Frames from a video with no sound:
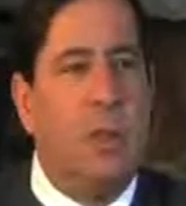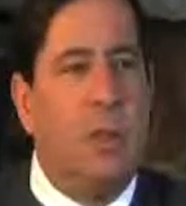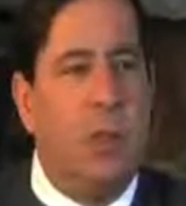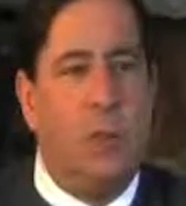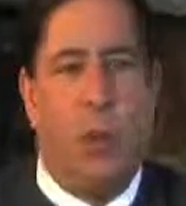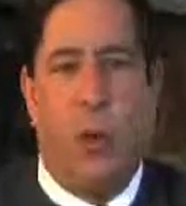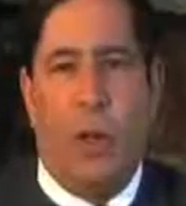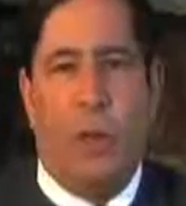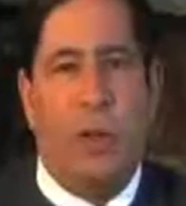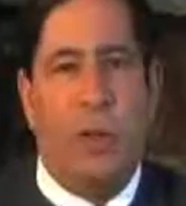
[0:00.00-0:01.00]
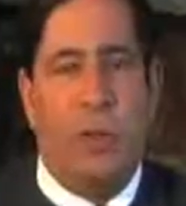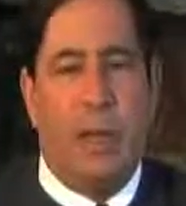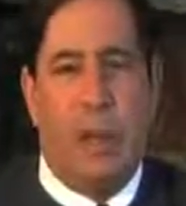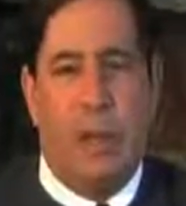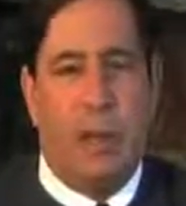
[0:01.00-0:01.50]
a lawyer, an
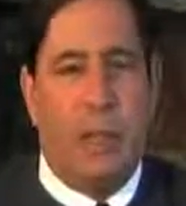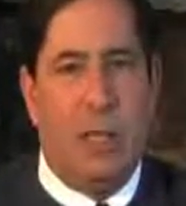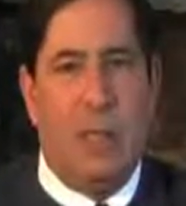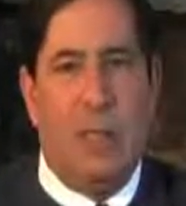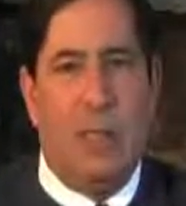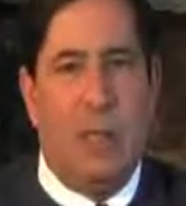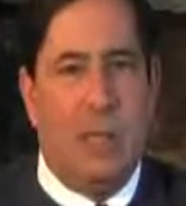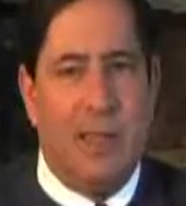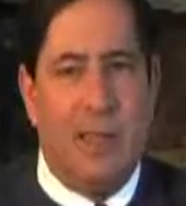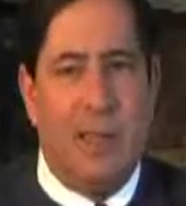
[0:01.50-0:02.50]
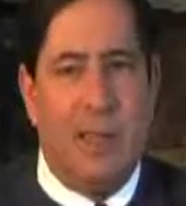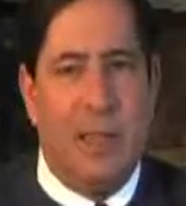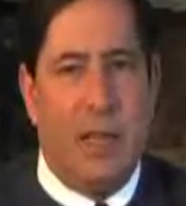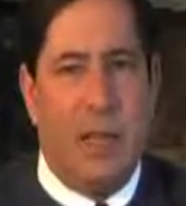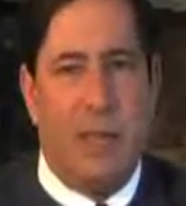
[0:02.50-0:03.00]
accountant, a
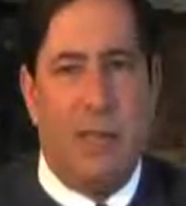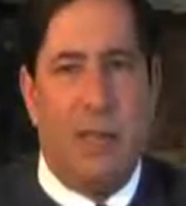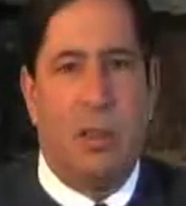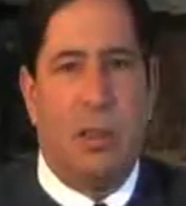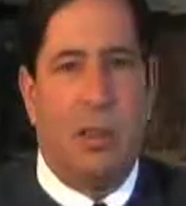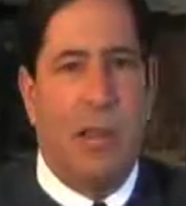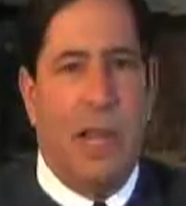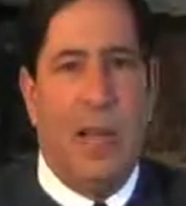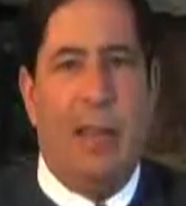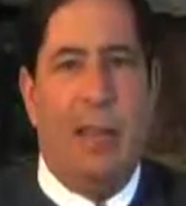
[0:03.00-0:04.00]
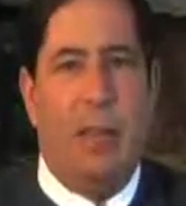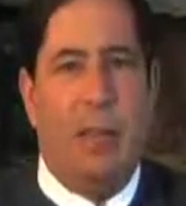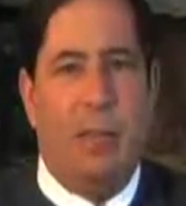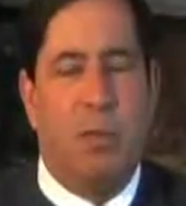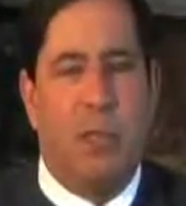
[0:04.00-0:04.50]
dentist, any
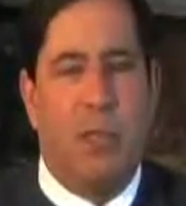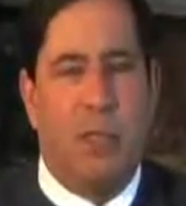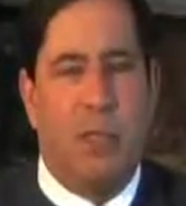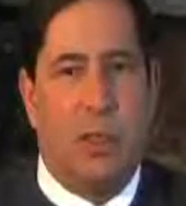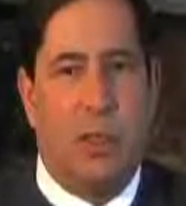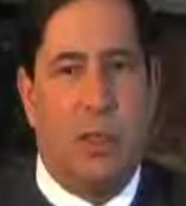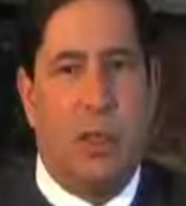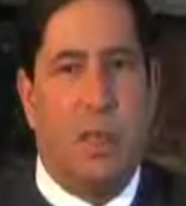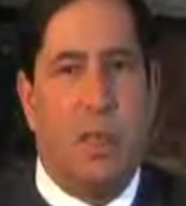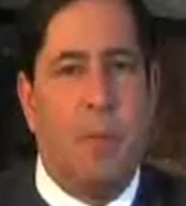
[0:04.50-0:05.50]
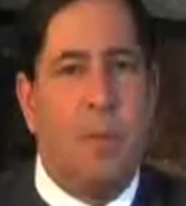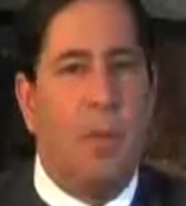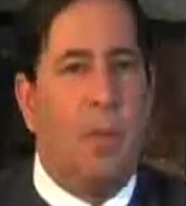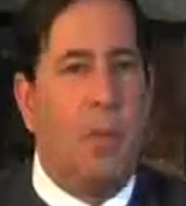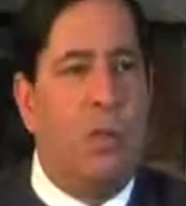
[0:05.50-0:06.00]
type of professional,
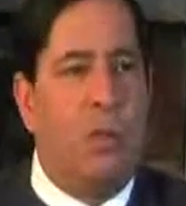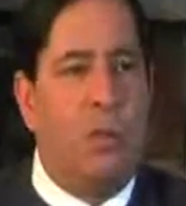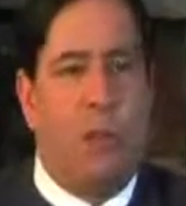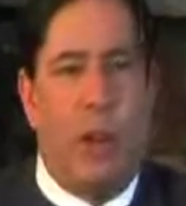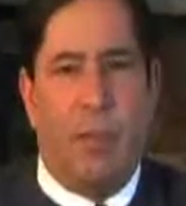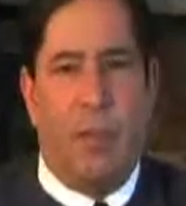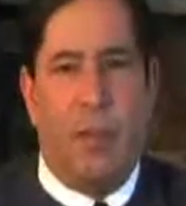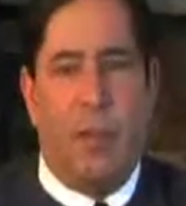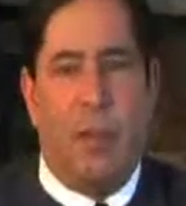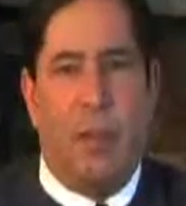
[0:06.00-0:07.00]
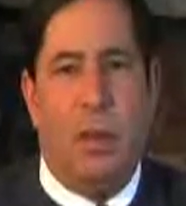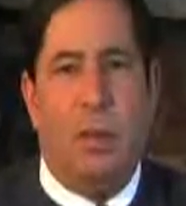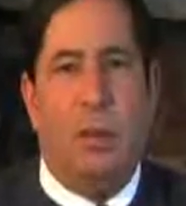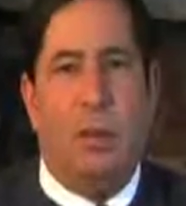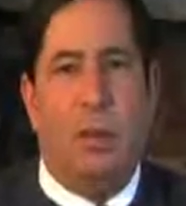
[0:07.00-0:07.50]
to properly
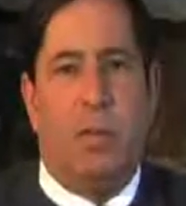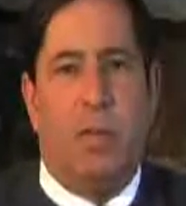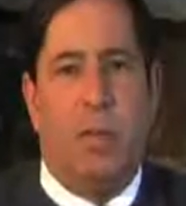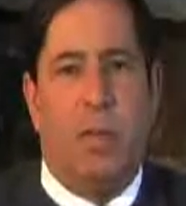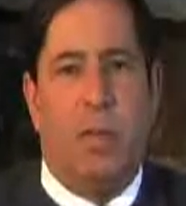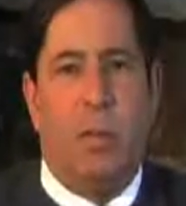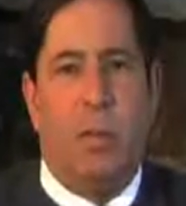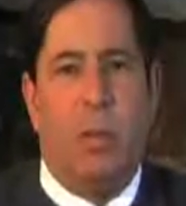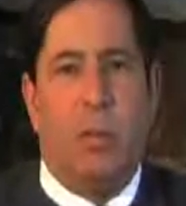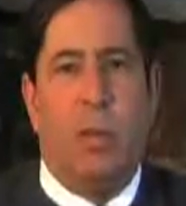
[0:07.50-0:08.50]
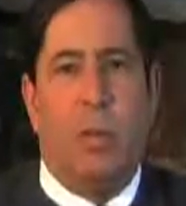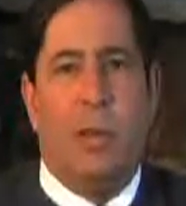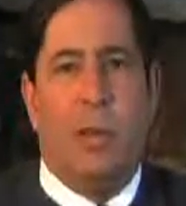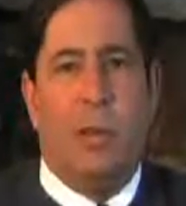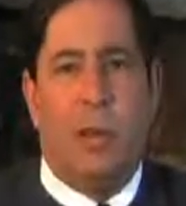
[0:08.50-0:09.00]
perform
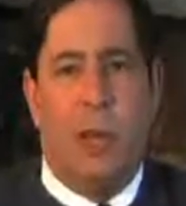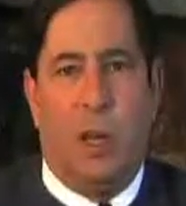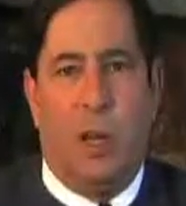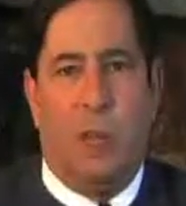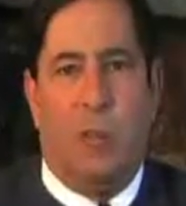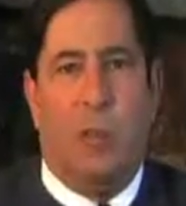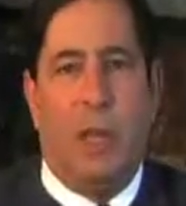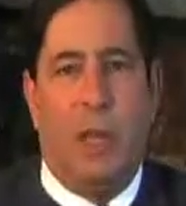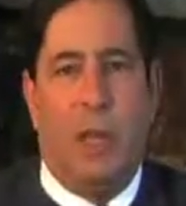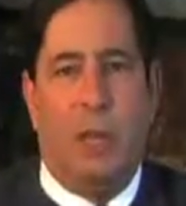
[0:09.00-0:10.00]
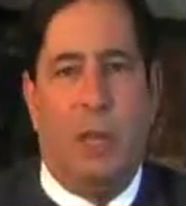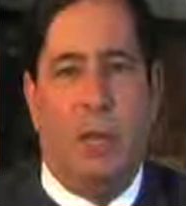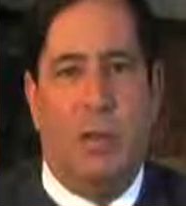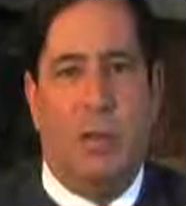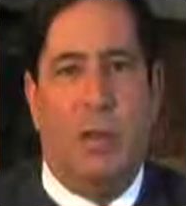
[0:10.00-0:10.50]
their job on behalf
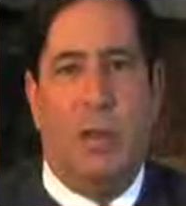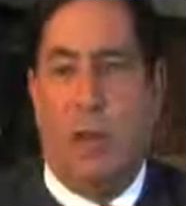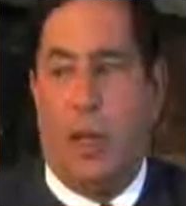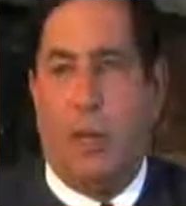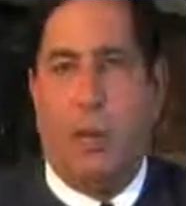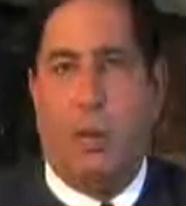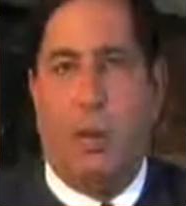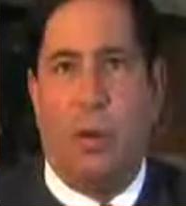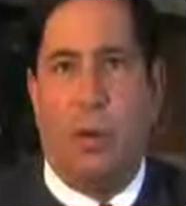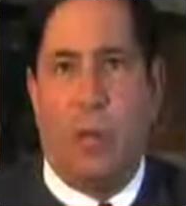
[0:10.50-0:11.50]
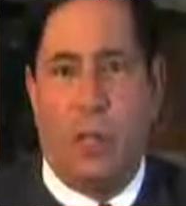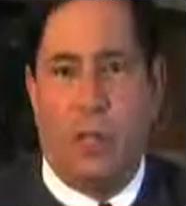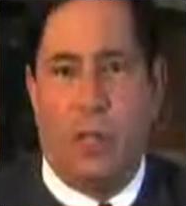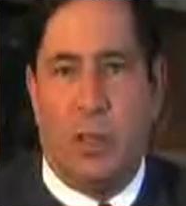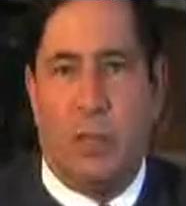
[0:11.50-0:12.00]
of a client or
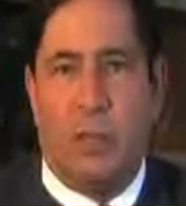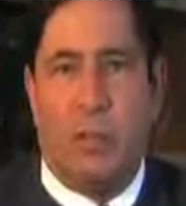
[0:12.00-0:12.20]
patient.